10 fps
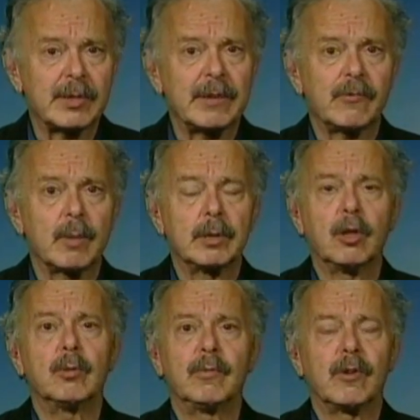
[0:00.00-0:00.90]
everything
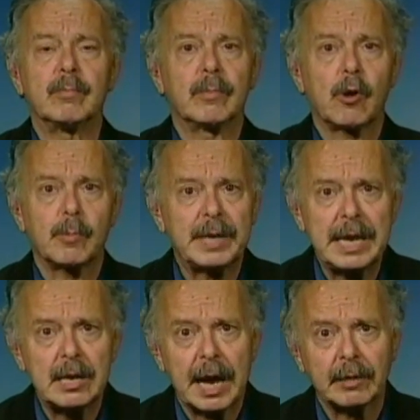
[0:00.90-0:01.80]
from urban
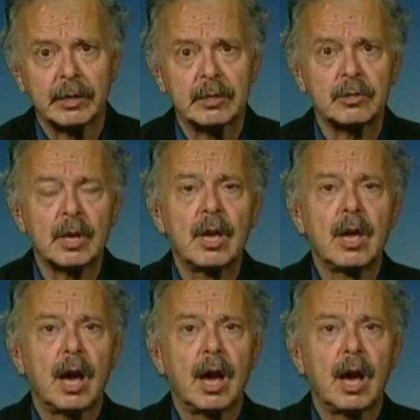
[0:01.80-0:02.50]
heat islands